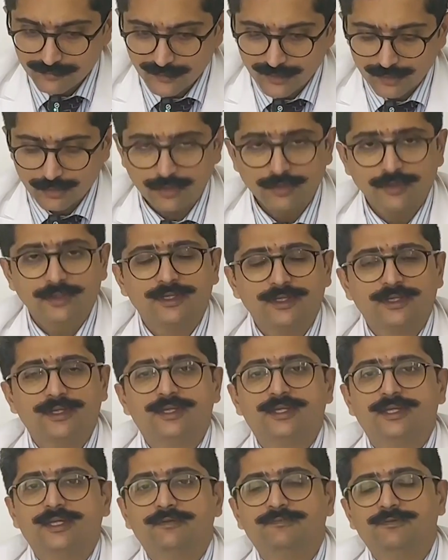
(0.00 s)
So
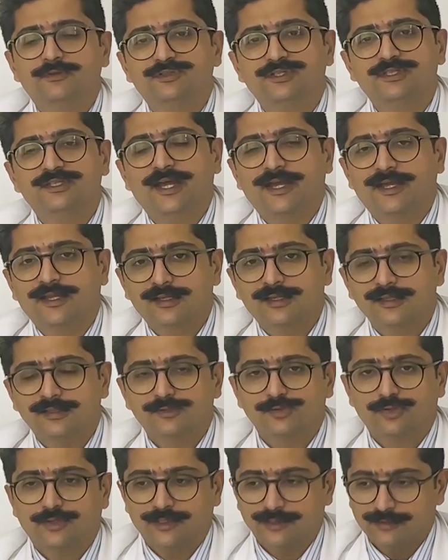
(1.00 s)
if you see the
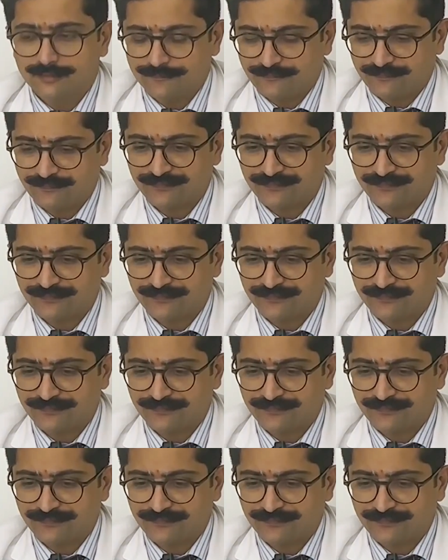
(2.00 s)
ankle joint,